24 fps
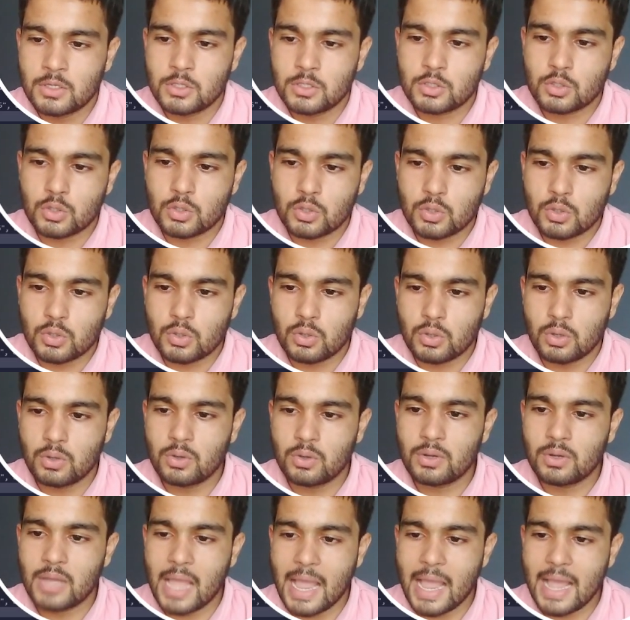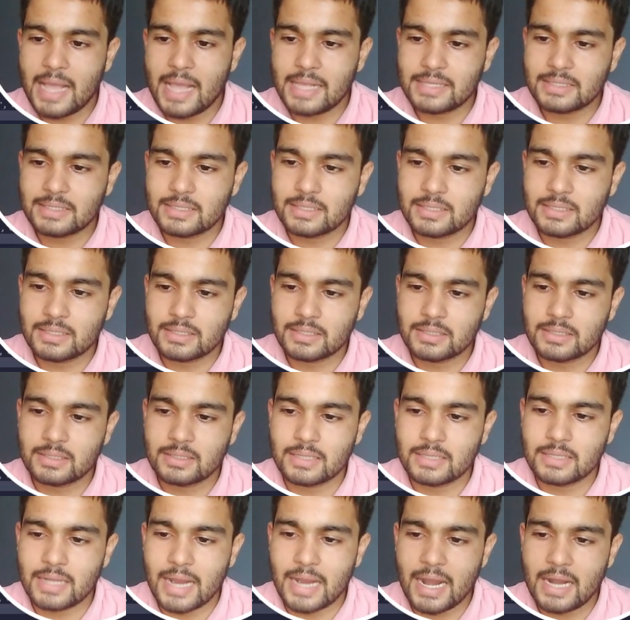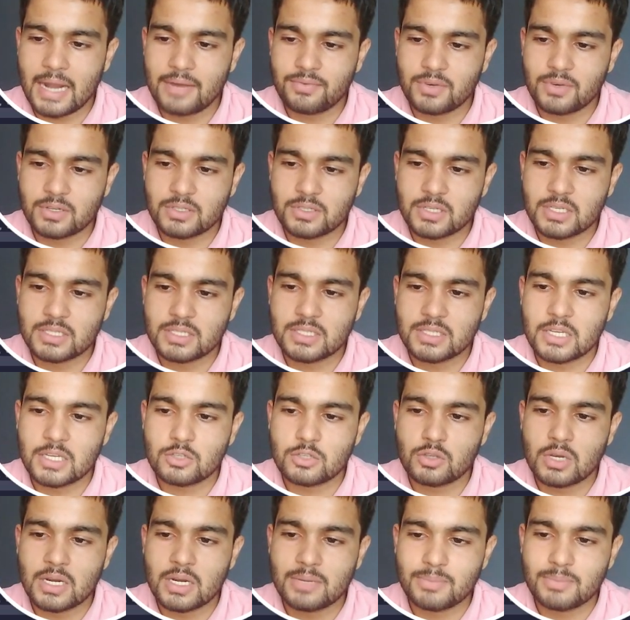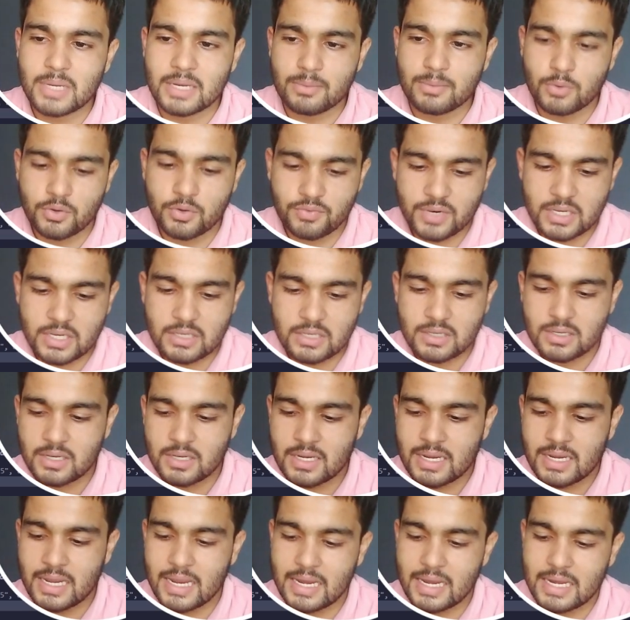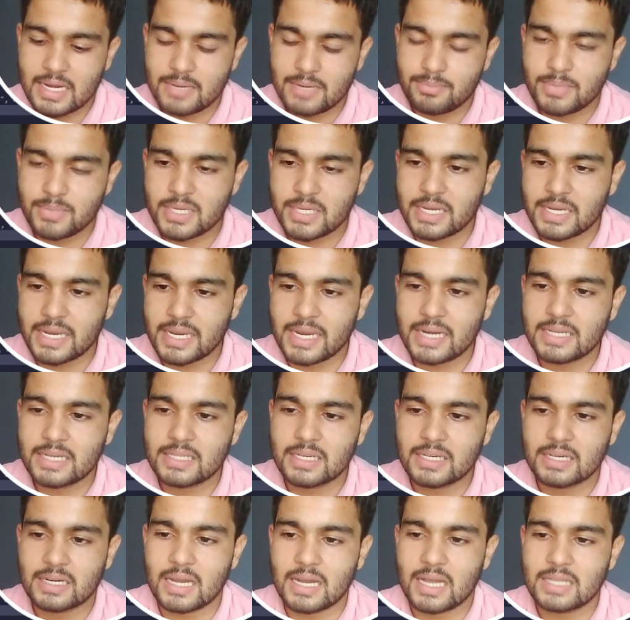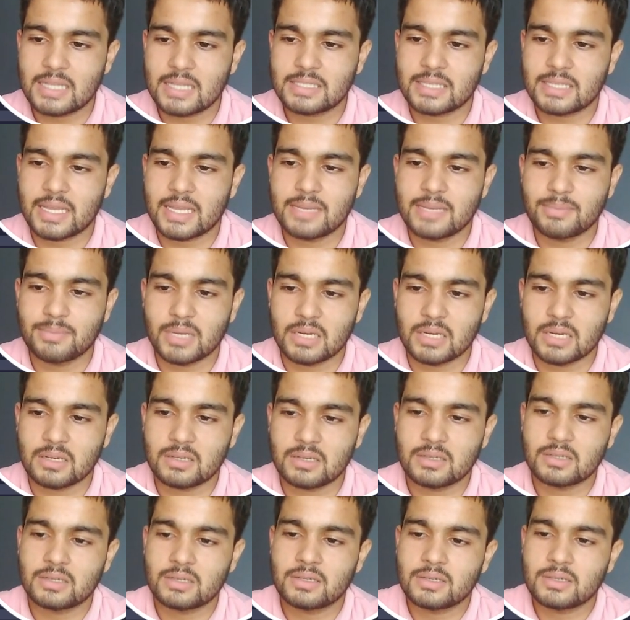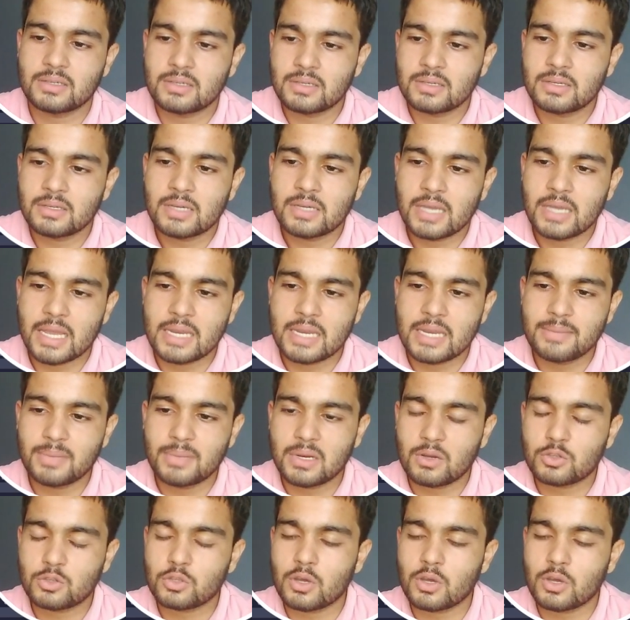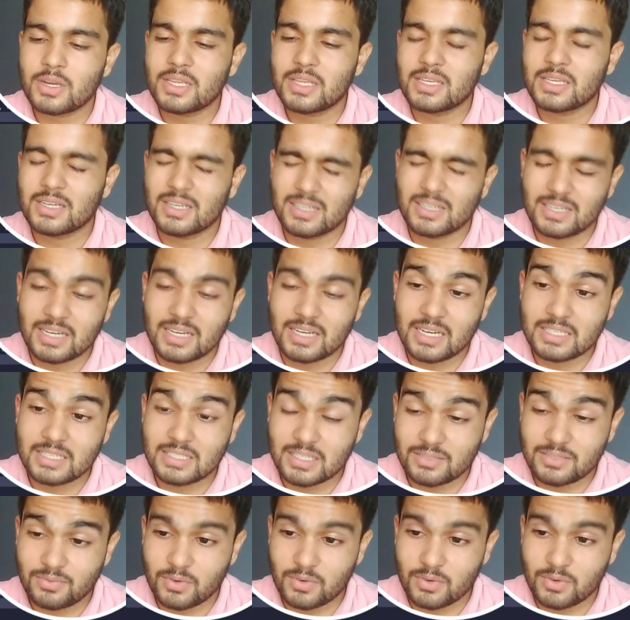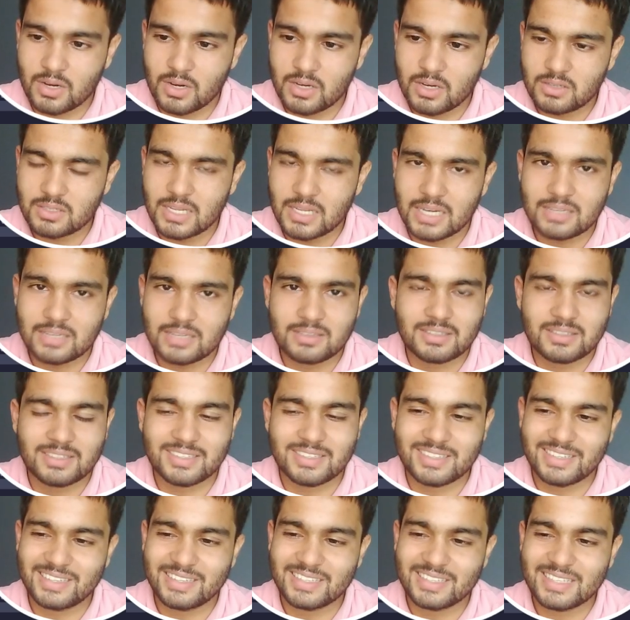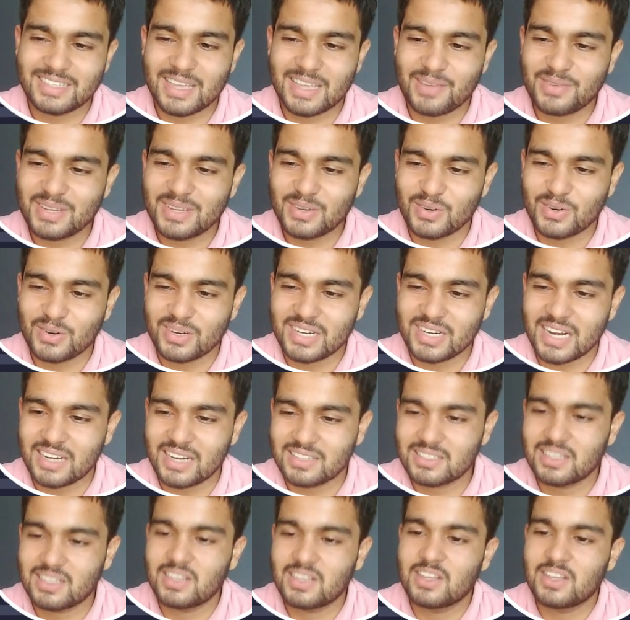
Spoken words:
So as add function is there, so let me remove it and let me create the class animal. Sorry, I just forgot that it is having contract.